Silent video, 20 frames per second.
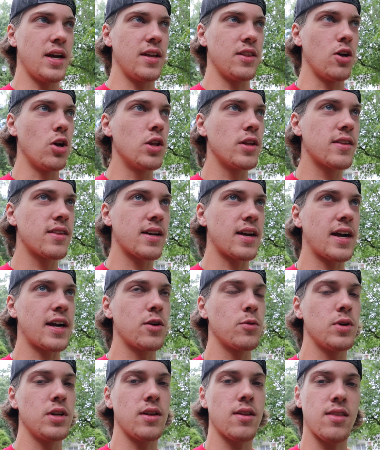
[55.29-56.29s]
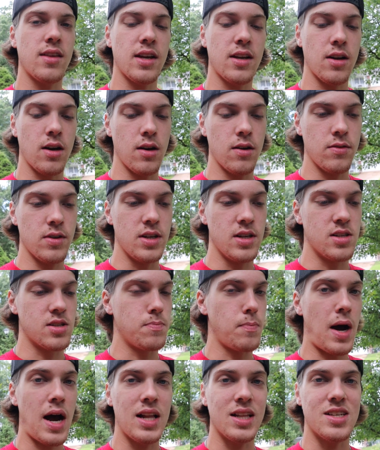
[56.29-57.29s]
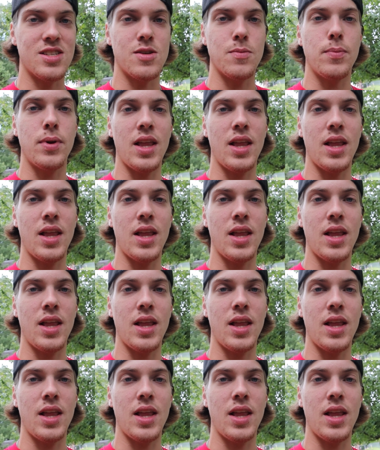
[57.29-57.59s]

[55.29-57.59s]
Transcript: And the only thing I can really think of is mollies and